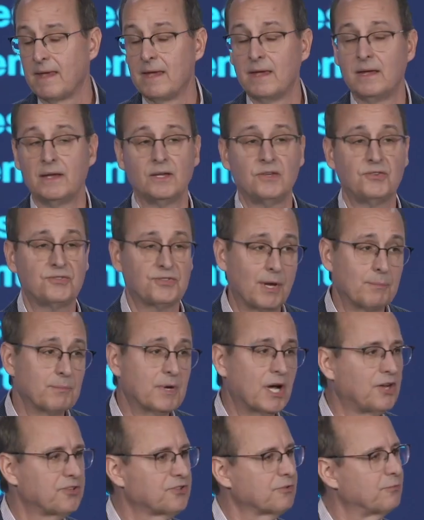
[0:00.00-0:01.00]
But
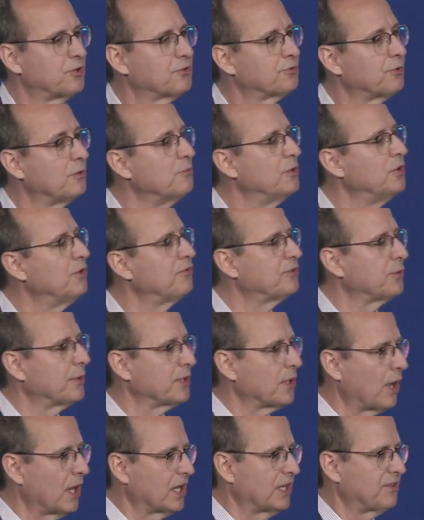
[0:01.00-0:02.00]
um, this is a big deal
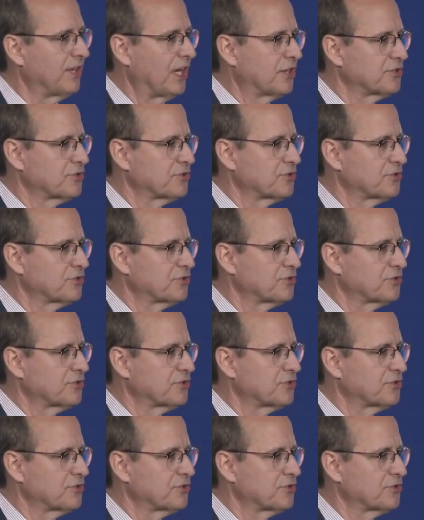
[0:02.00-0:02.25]
for Cisco,